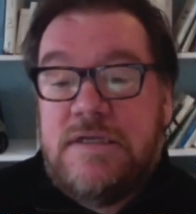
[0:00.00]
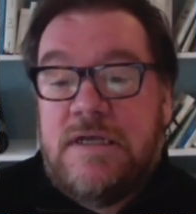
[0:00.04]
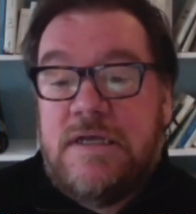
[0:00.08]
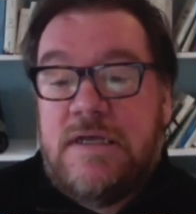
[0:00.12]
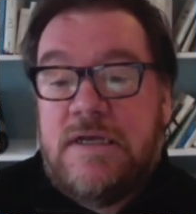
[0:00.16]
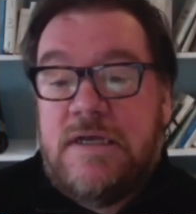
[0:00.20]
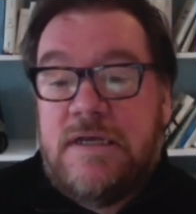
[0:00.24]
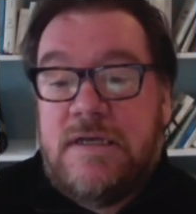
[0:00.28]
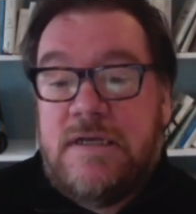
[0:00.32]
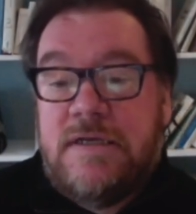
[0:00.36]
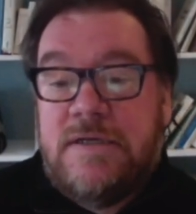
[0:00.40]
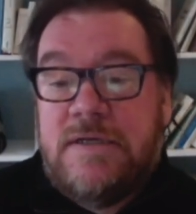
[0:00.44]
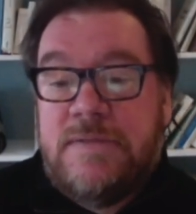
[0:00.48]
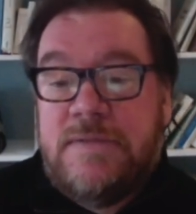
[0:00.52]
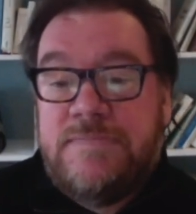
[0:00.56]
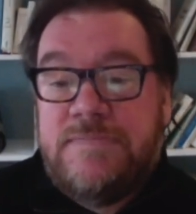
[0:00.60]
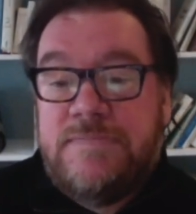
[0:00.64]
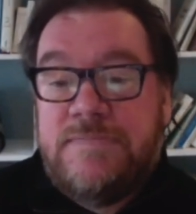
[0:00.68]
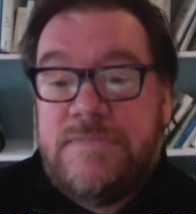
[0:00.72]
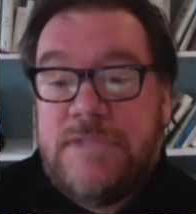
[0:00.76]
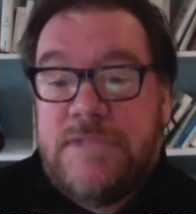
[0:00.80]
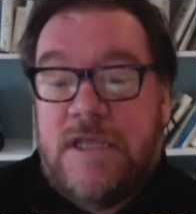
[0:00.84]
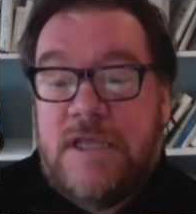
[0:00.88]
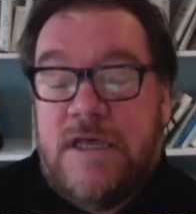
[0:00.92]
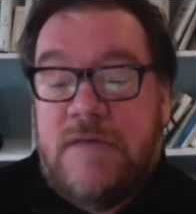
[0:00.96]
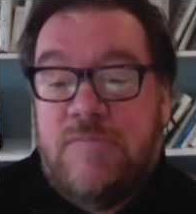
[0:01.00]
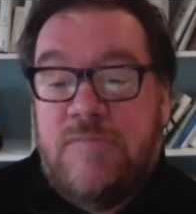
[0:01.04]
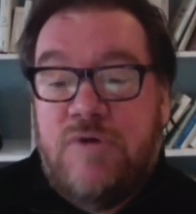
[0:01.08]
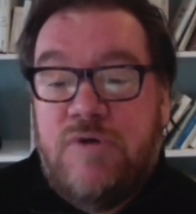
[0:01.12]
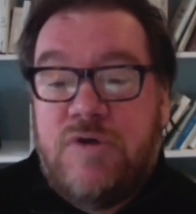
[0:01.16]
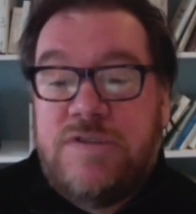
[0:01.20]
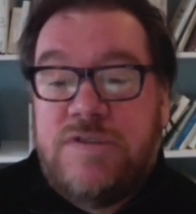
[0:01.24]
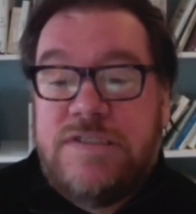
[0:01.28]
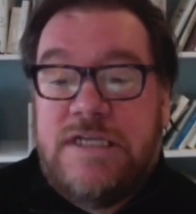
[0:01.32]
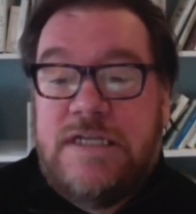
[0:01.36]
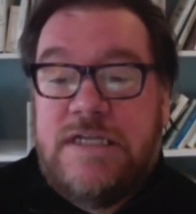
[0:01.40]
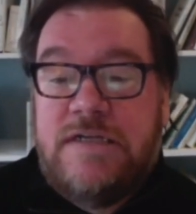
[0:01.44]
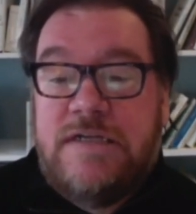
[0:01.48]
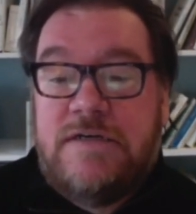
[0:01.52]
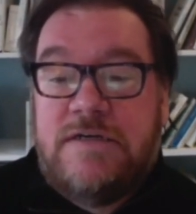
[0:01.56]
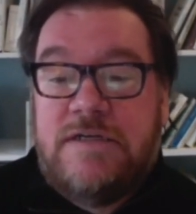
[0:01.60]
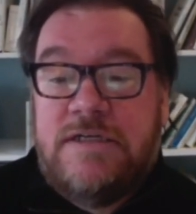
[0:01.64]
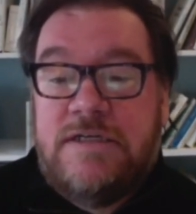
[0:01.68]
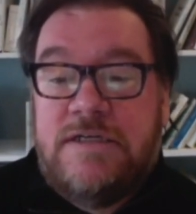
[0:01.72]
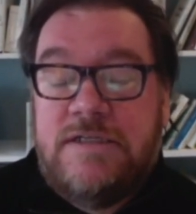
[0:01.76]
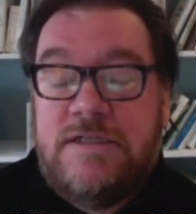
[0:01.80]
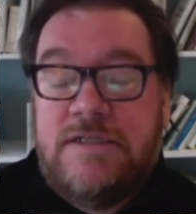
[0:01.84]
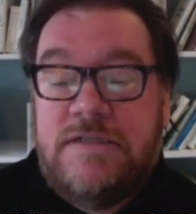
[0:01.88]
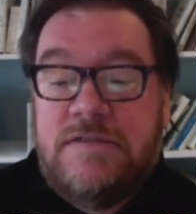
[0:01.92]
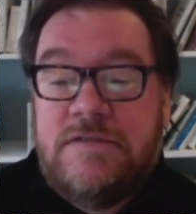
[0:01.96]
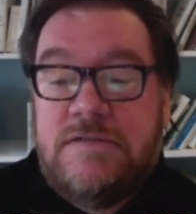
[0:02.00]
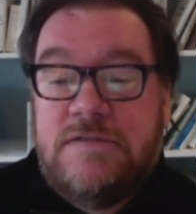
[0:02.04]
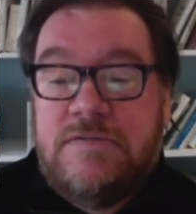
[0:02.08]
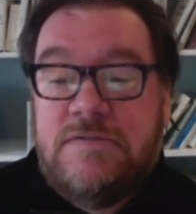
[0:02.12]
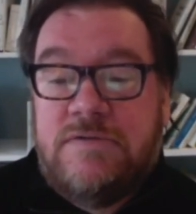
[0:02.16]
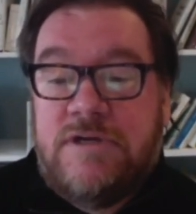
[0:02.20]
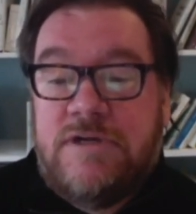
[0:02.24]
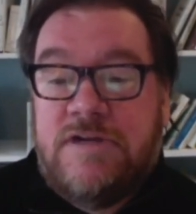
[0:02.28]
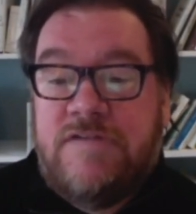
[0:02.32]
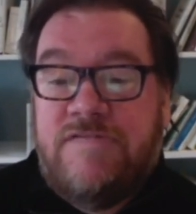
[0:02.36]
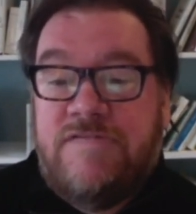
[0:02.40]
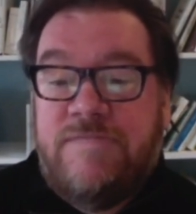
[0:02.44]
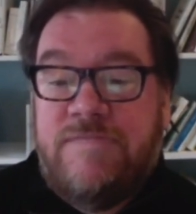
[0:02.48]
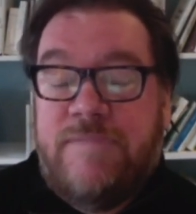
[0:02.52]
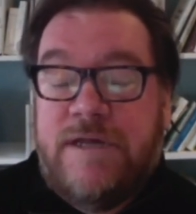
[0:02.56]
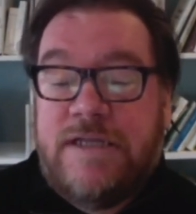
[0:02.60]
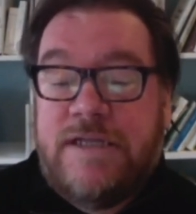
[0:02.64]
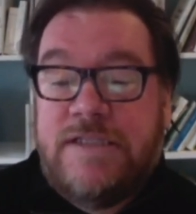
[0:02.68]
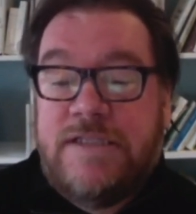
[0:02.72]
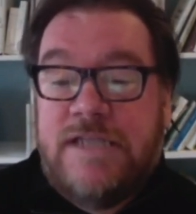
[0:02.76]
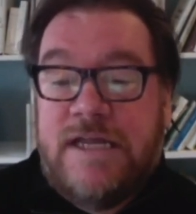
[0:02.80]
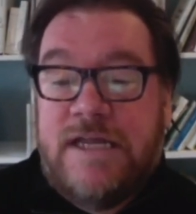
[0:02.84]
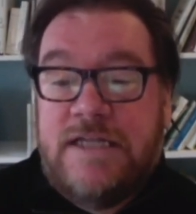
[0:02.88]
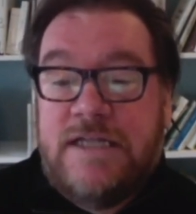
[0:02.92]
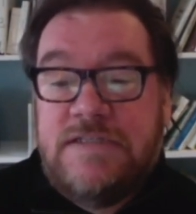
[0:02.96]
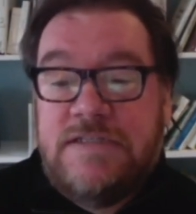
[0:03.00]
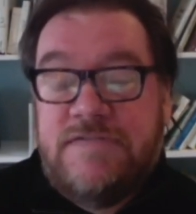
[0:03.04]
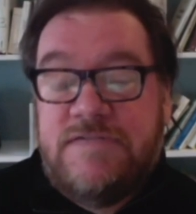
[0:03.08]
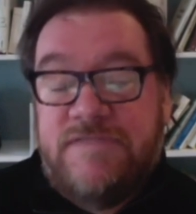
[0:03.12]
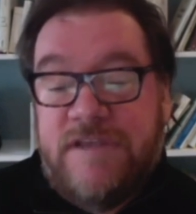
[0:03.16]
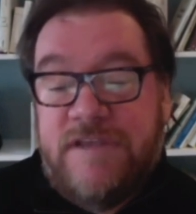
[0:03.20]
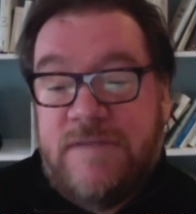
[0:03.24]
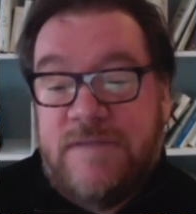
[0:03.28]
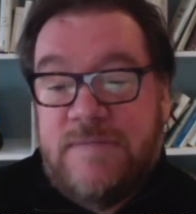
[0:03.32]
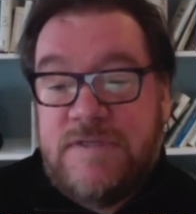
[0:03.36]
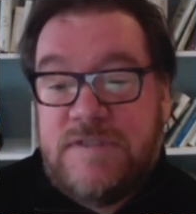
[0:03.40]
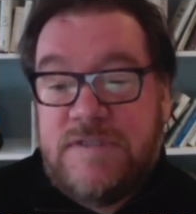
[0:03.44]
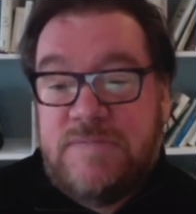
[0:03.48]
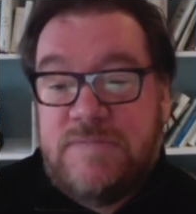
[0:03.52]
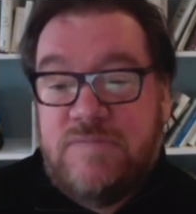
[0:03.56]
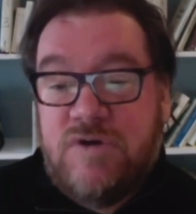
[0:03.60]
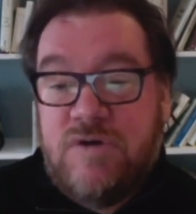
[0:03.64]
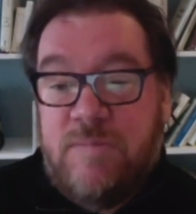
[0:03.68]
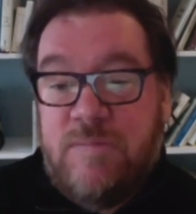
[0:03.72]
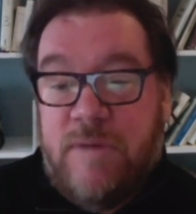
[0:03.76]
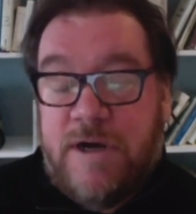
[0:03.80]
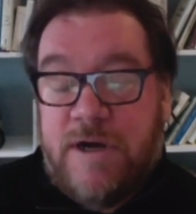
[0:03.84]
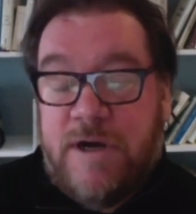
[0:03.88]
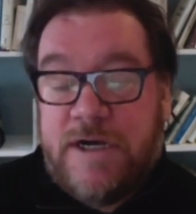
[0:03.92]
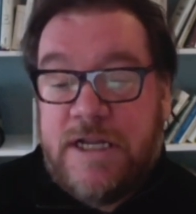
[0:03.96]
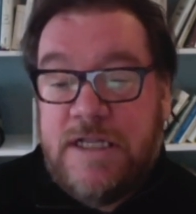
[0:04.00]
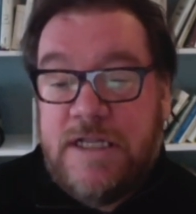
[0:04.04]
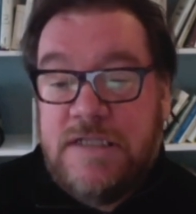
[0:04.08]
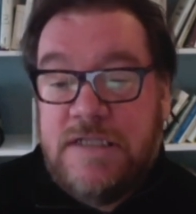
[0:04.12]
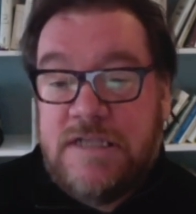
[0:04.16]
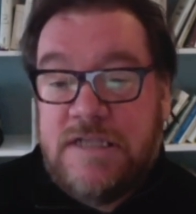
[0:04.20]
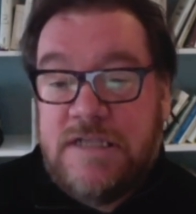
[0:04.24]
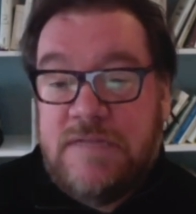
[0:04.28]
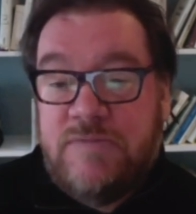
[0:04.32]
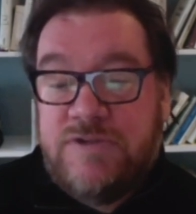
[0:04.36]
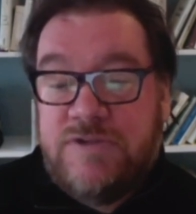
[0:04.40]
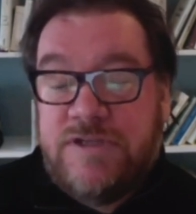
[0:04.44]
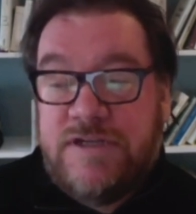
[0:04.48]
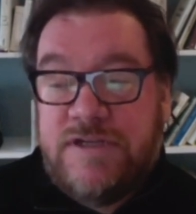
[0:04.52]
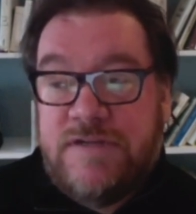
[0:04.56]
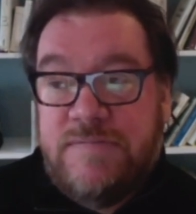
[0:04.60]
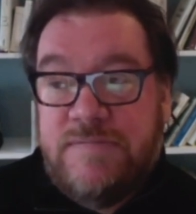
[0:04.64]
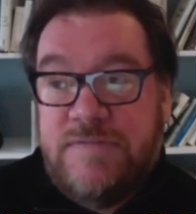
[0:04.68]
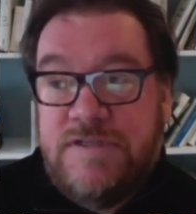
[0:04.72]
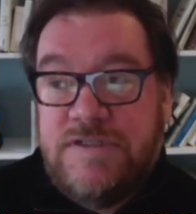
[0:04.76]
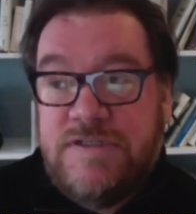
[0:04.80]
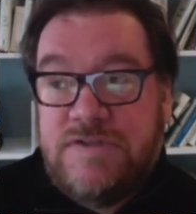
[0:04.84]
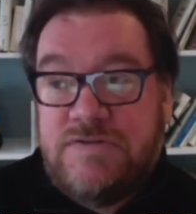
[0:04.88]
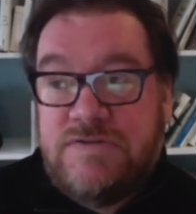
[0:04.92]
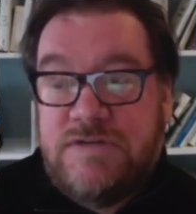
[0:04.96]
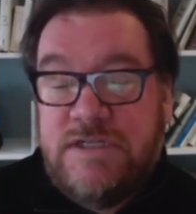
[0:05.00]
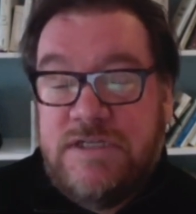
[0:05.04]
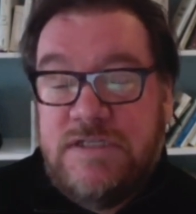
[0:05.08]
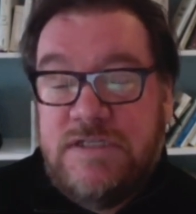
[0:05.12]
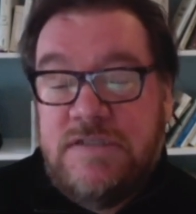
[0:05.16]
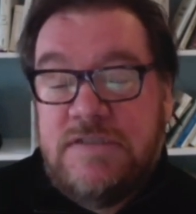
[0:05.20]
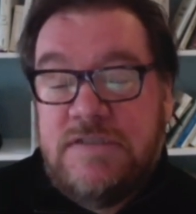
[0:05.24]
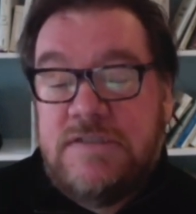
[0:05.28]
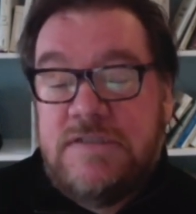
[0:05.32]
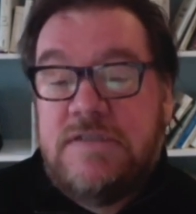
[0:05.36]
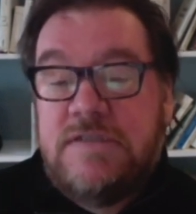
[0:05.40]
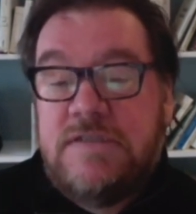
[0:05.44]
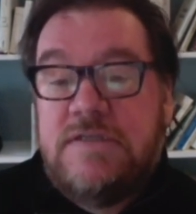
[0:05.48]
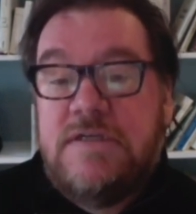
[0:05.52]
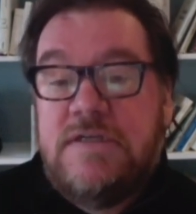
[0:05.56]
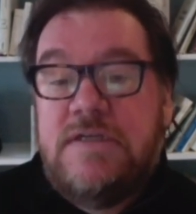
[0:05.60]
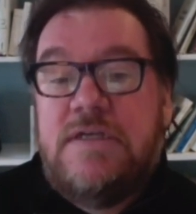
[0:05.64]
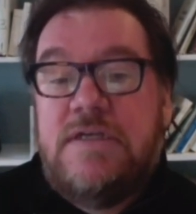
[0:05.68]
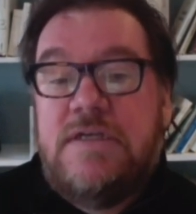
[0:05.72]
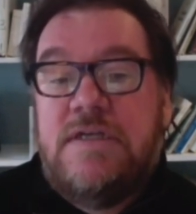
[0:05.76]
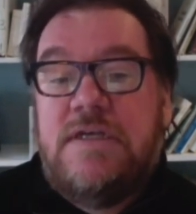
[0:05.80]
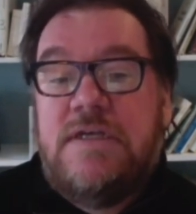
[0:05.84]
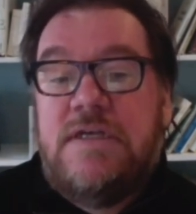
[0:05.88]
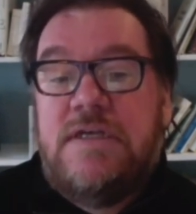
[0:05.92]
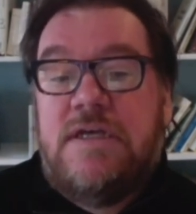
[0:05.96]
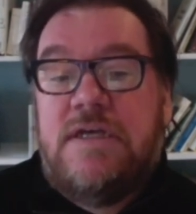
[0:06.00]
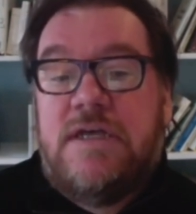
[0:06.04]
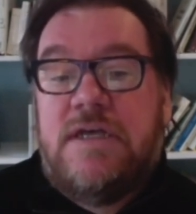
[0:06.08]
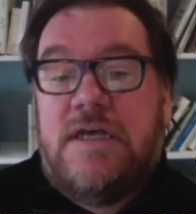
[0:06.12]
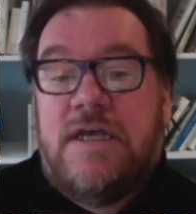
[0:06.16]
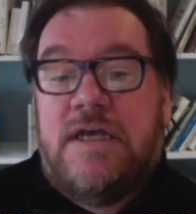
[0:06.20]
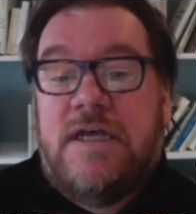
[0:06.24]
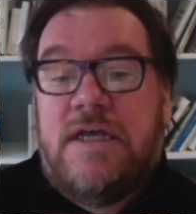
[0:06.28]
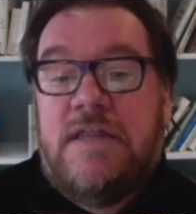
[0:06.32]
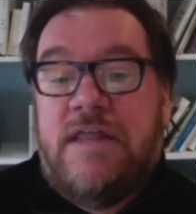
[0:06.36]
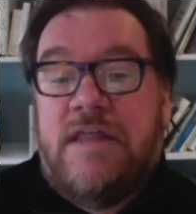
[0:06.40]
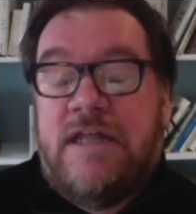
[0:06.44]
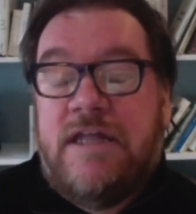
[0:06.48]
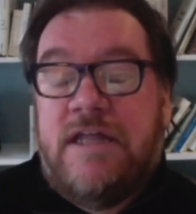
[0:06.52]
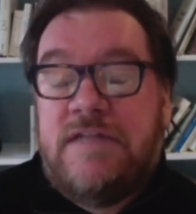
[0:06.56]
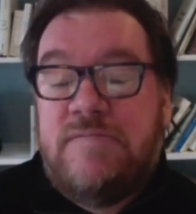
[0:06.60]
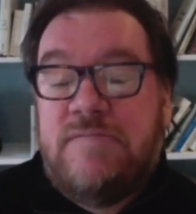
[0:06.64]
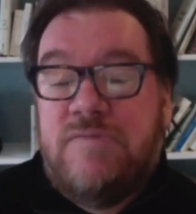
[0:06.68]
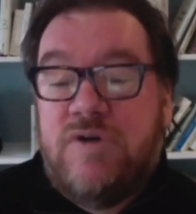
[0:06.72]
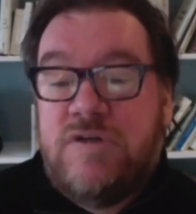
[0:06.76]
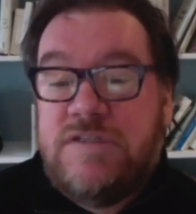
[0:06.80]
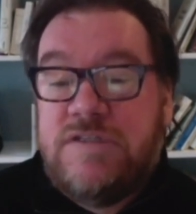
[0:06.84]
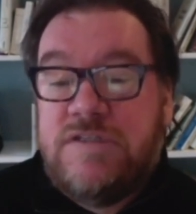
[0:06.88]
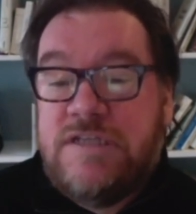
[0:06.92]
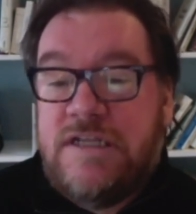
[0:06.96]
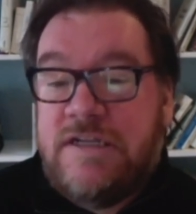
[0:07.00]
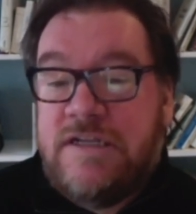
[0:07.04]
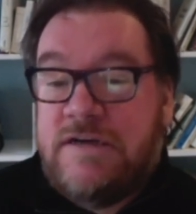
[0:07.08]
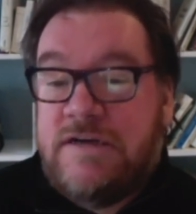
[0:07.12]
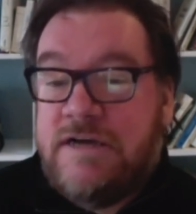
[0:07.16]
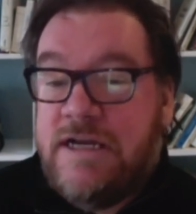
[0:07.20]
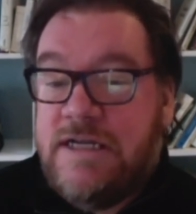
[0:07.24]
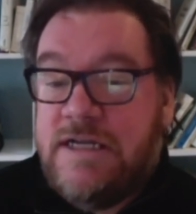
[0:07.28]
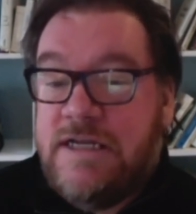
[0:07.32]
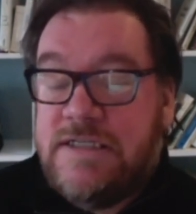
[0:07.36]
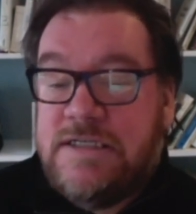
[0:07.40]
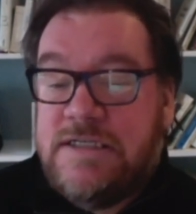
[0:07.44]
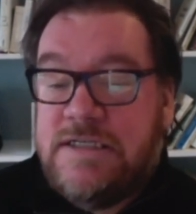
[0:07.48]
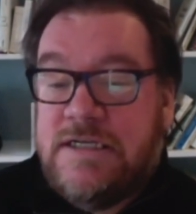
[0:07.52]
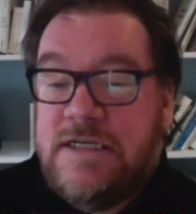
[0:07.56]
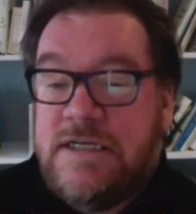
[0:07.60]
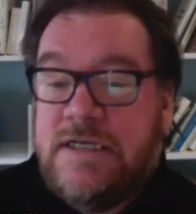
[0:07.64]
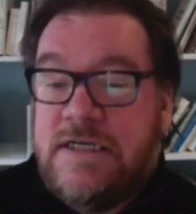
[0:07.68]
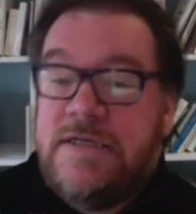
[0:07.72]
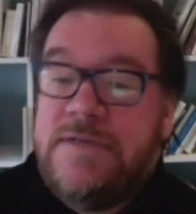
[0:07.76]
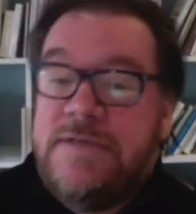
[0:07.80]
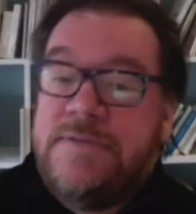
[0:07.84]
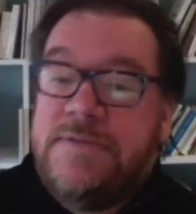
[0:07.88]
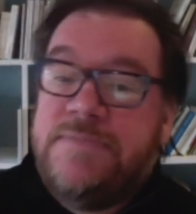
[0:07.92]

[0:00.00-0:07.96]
a bookseller in one of Baghdad's famous book markets at Mutanabbi Street. And that bookseller has a